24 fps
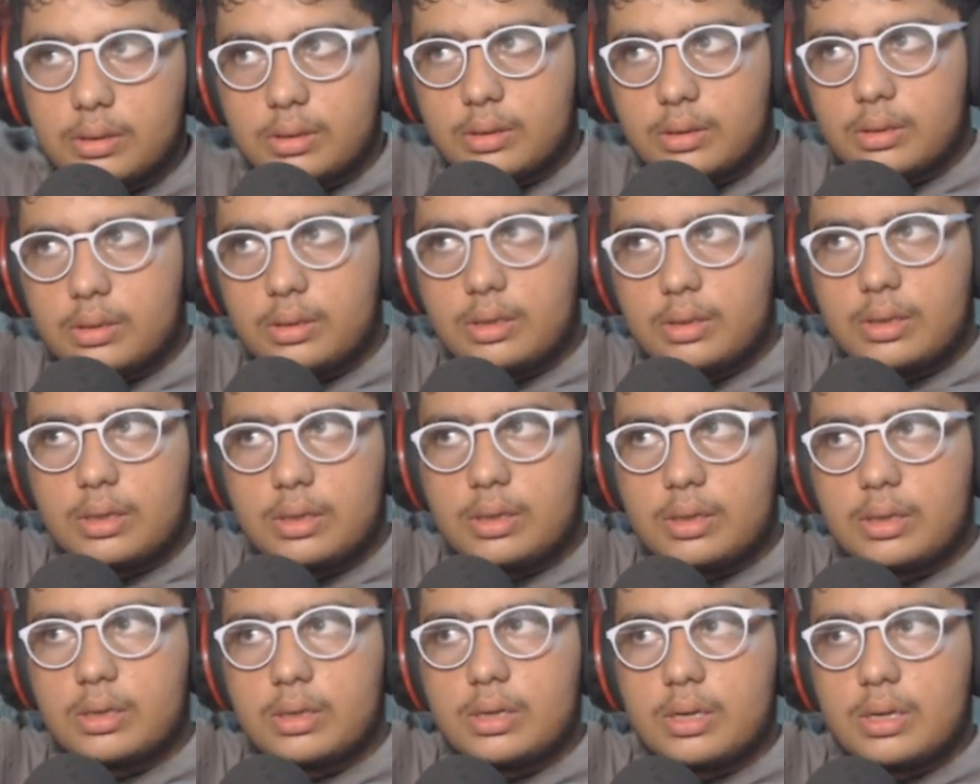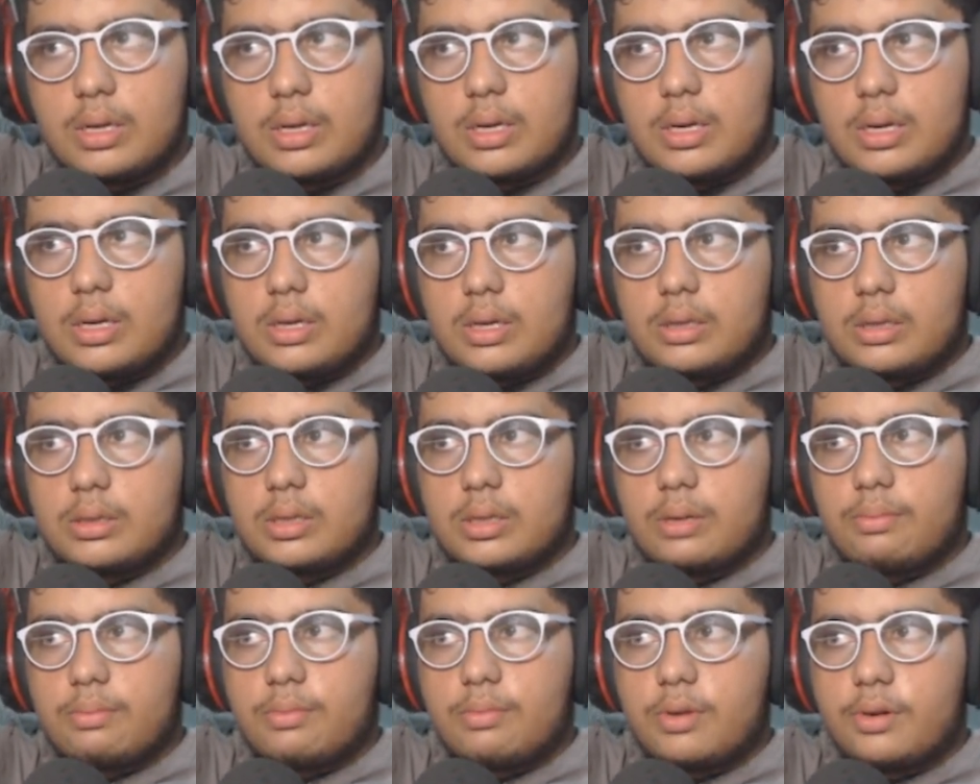the
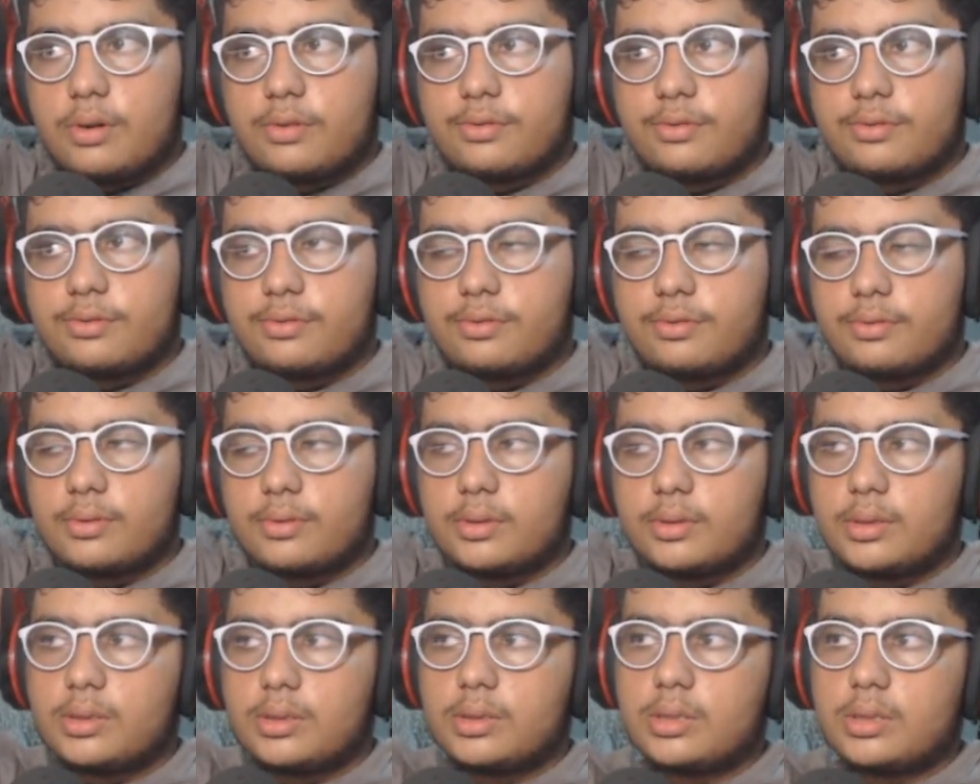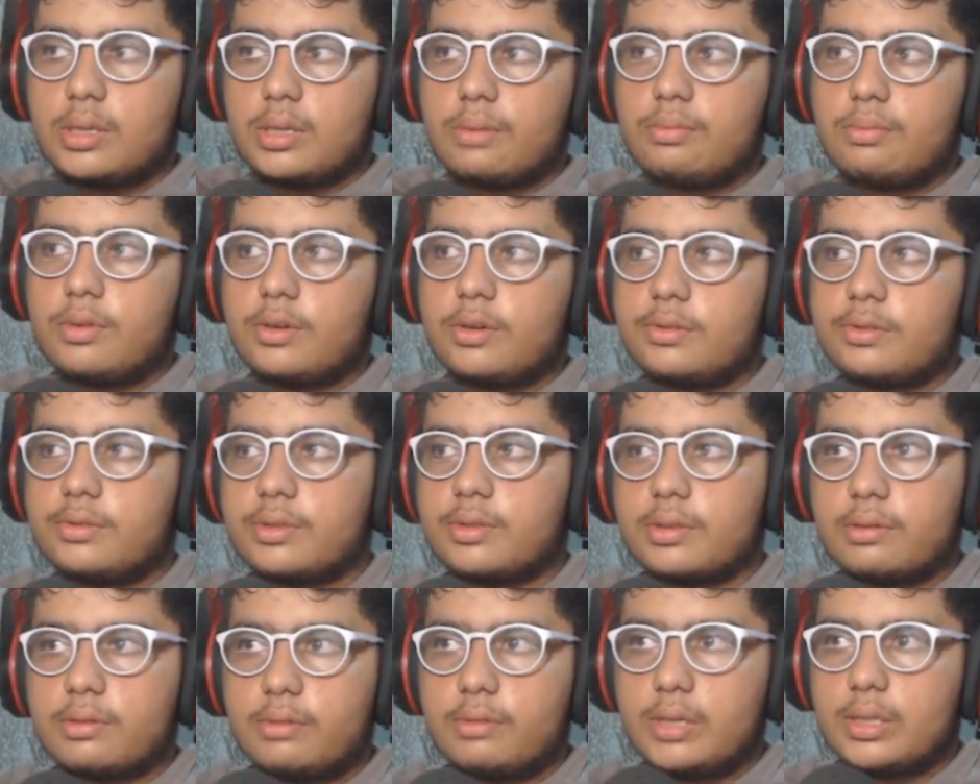sum of
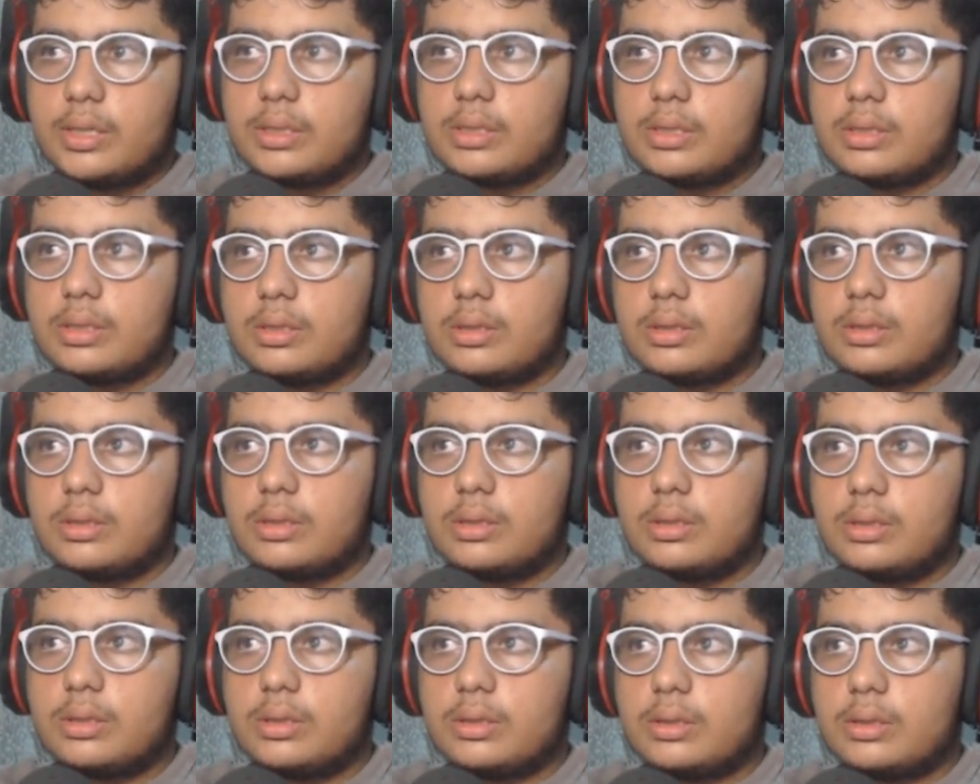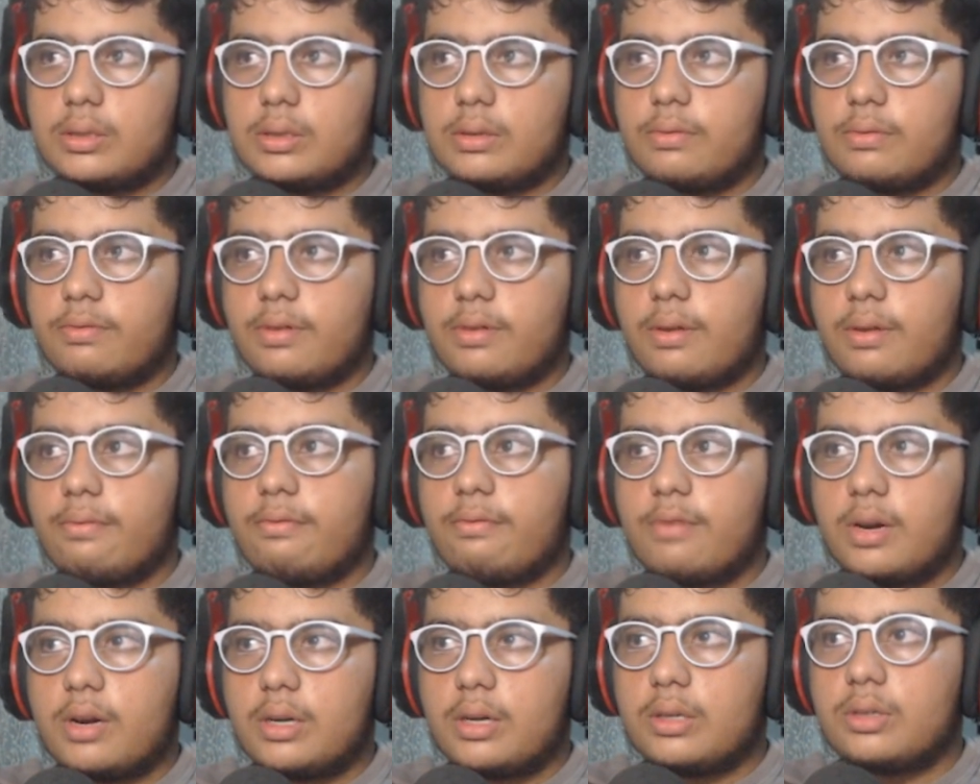squares
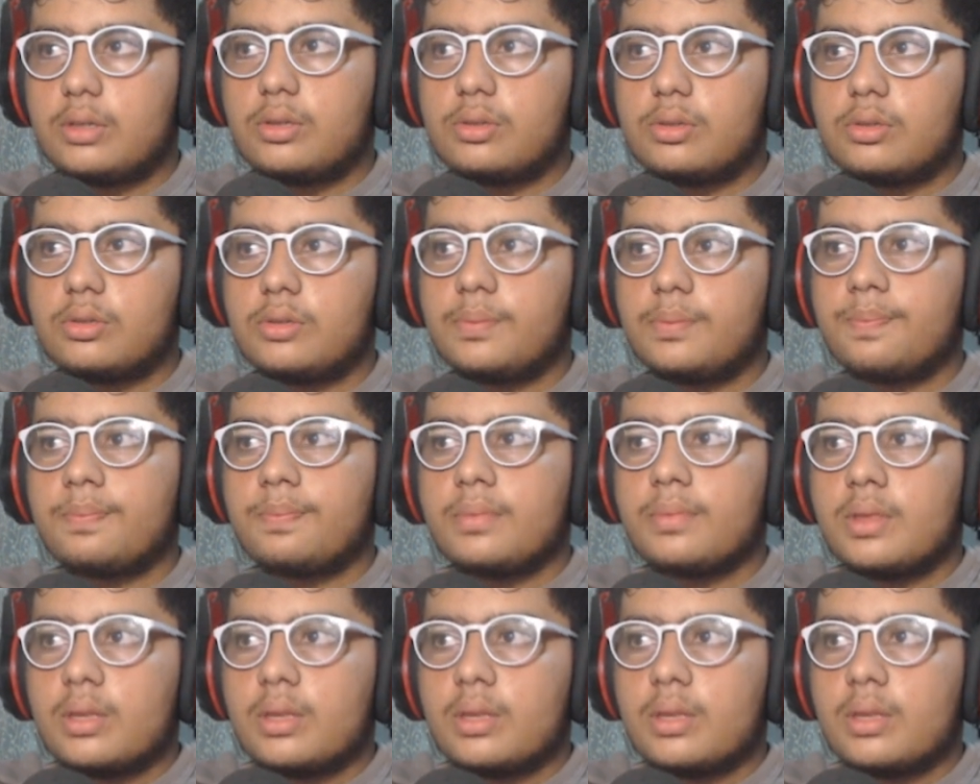from 1 to